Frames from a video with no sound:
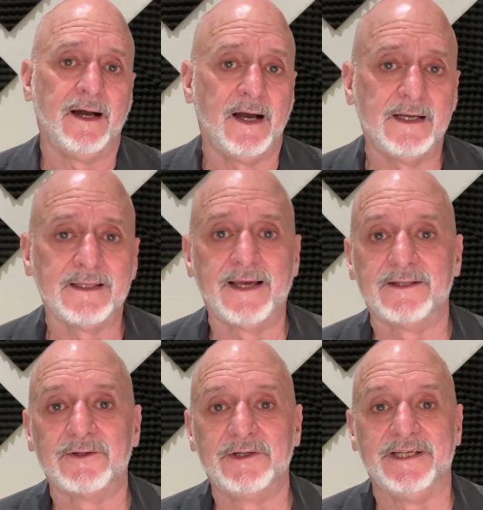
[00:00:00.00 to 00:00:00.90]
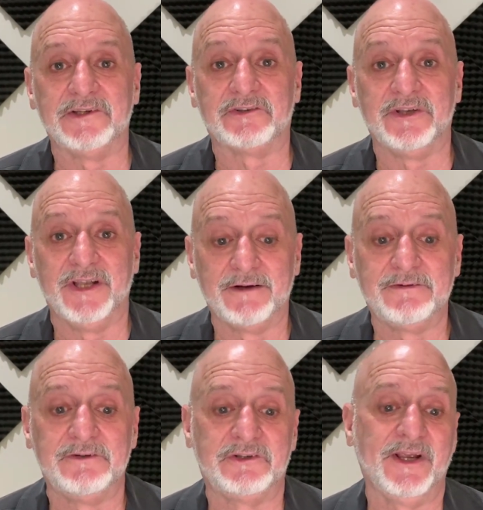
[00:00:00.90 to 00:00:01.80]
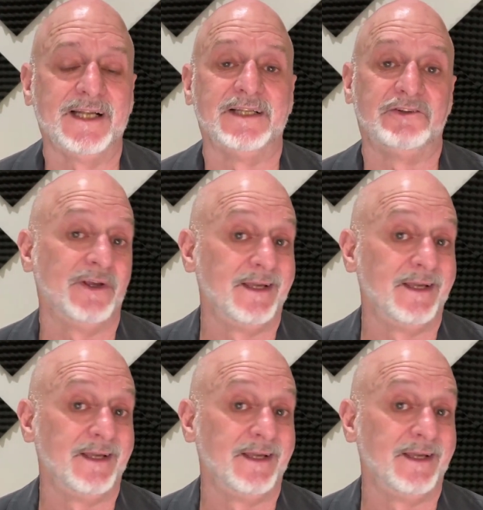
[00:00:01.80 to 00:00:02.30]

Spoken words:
Online learning is enough of a challenge,